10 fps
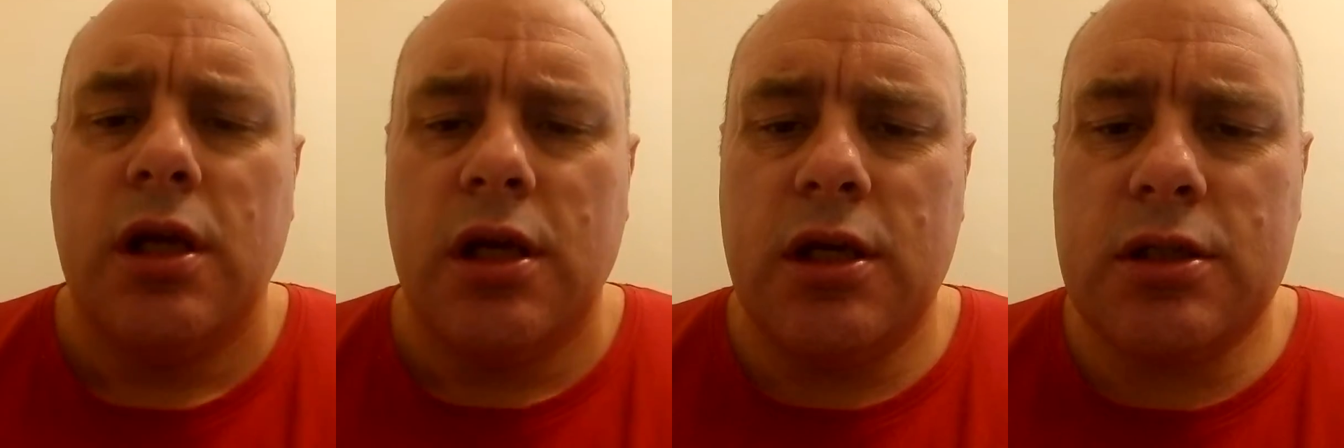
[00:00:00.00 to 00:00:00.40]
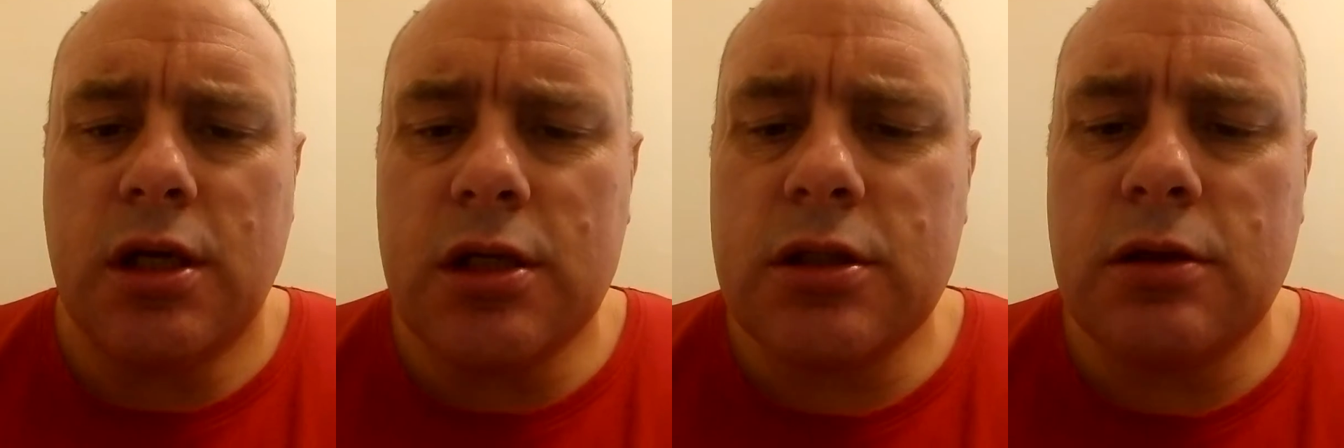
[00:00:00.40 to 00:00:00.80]
He's
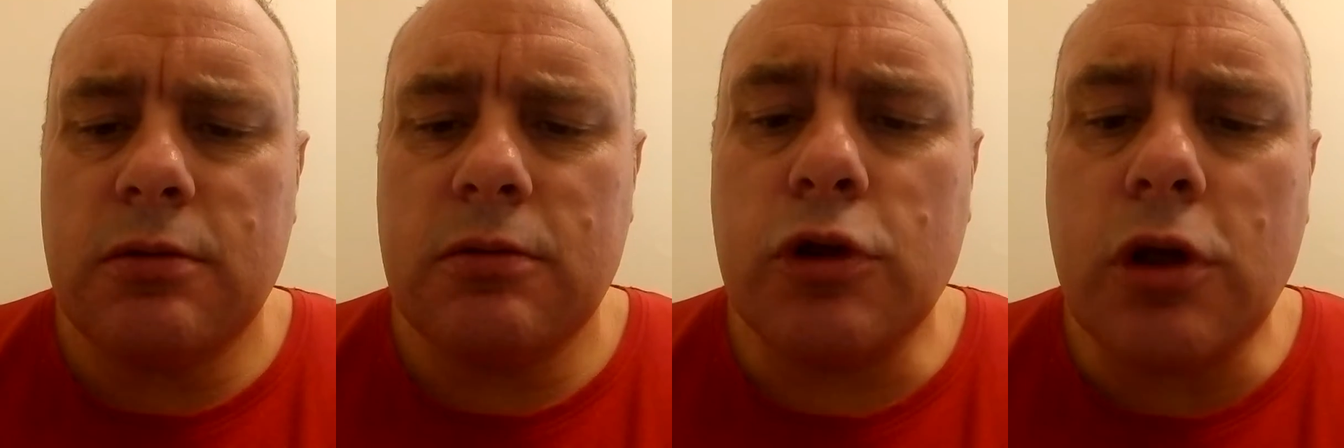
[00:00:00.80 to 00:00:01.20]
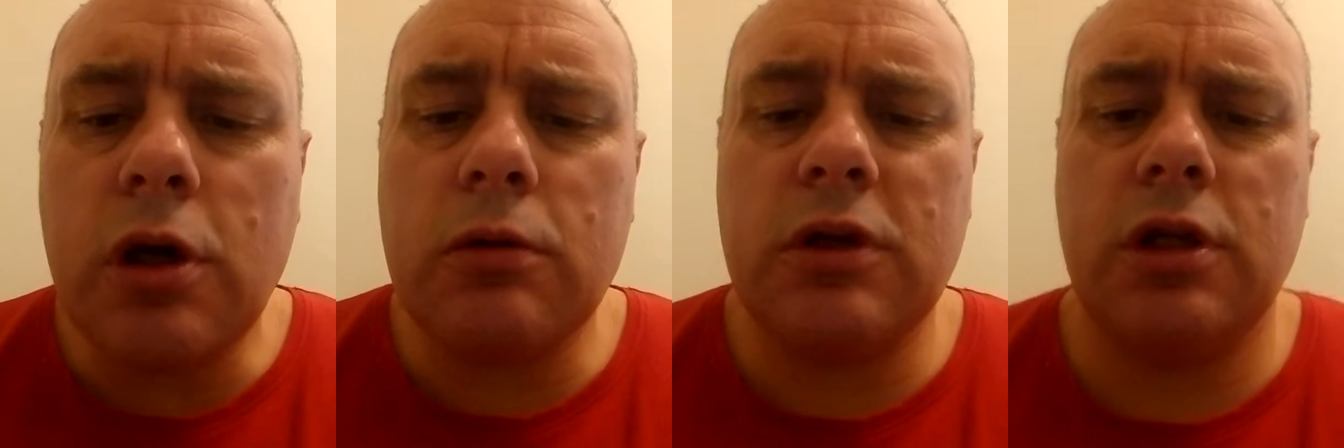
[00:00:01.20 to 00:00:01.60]
also
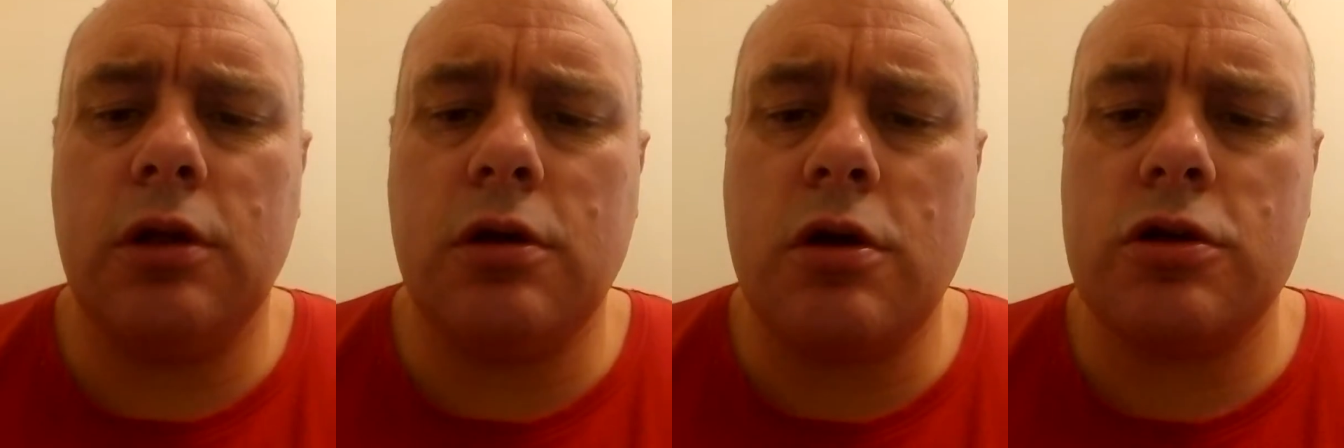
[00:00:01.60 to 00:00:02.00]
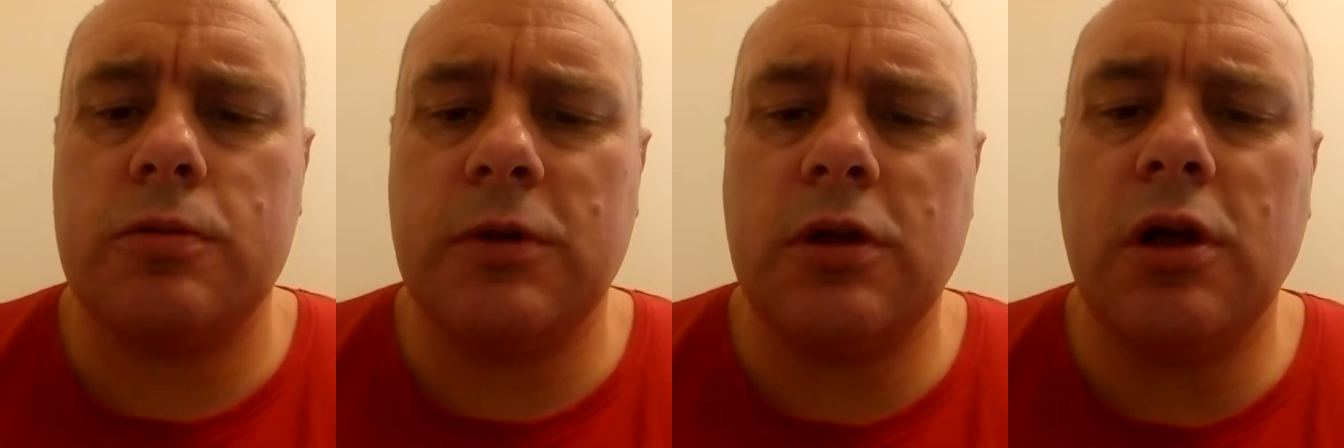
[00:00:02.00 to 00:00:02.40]
known in Norse
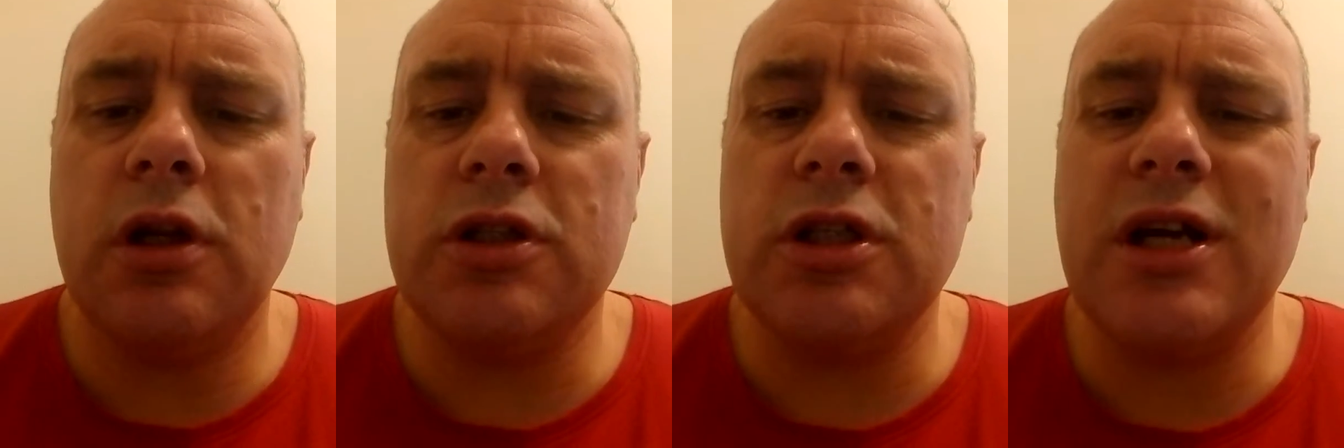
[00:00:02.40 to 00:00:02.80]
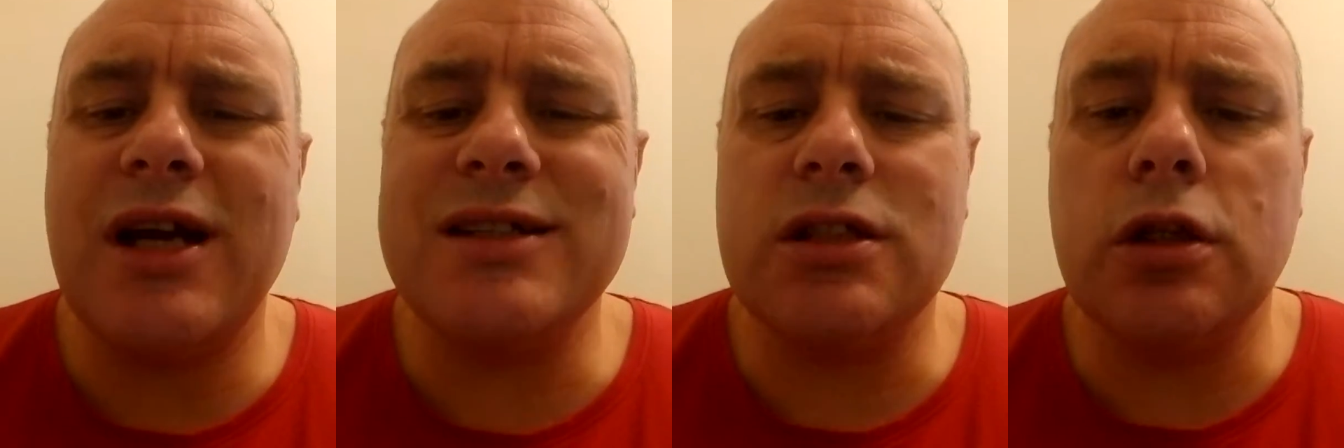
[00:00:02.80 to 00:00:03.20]
mythology
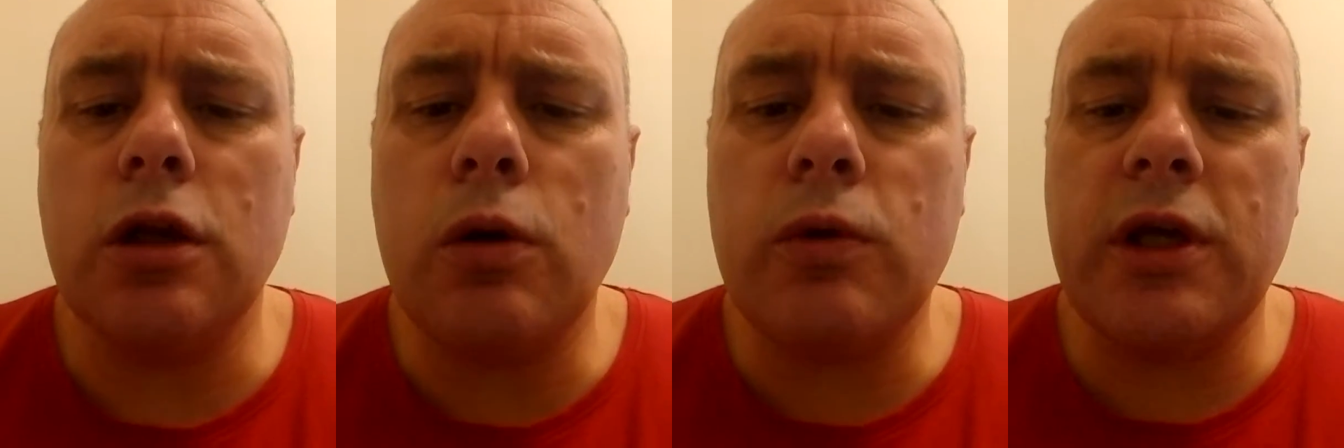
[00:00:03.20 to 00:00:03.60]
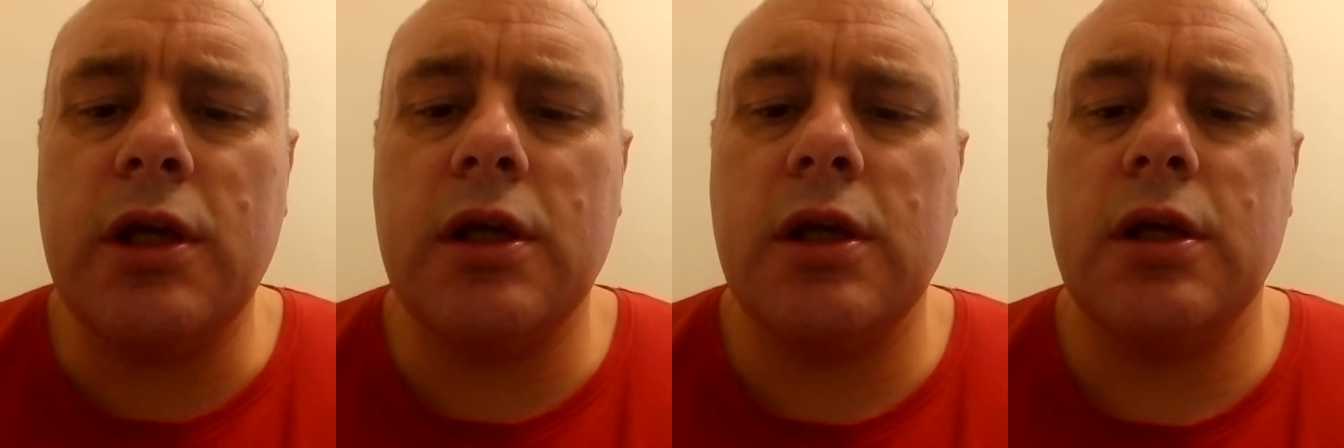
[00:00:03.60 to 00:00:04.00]
as
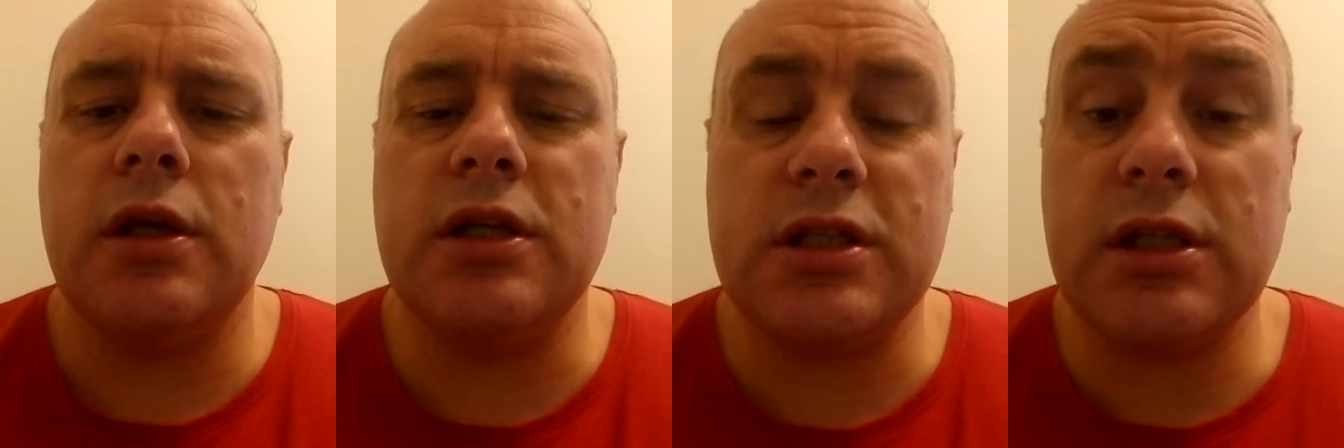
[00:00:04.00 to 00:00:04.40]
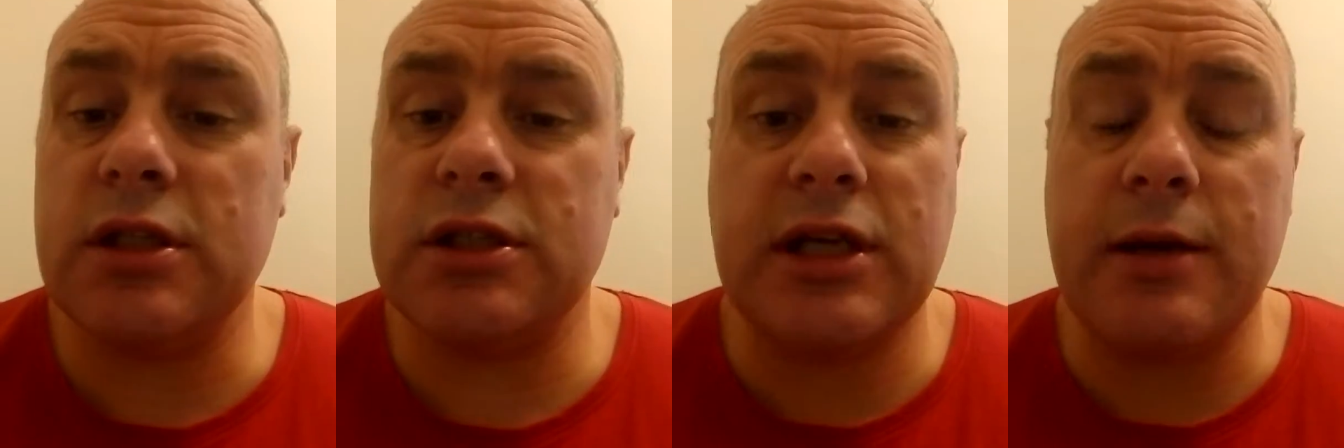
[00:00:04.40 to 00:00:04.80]
Loki. He's still
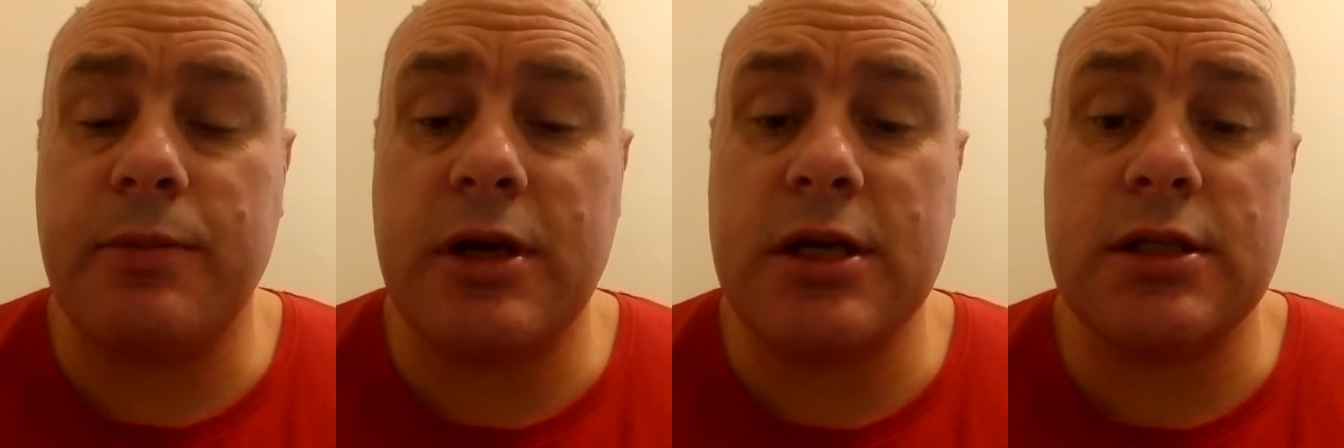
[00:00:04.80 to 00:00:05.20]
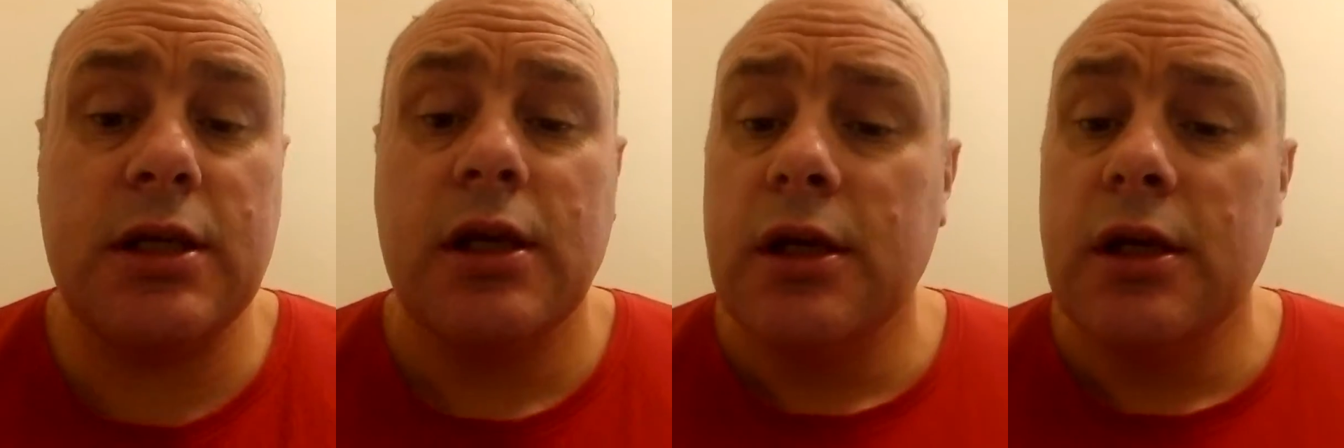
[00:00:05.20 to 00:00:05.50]
the same person.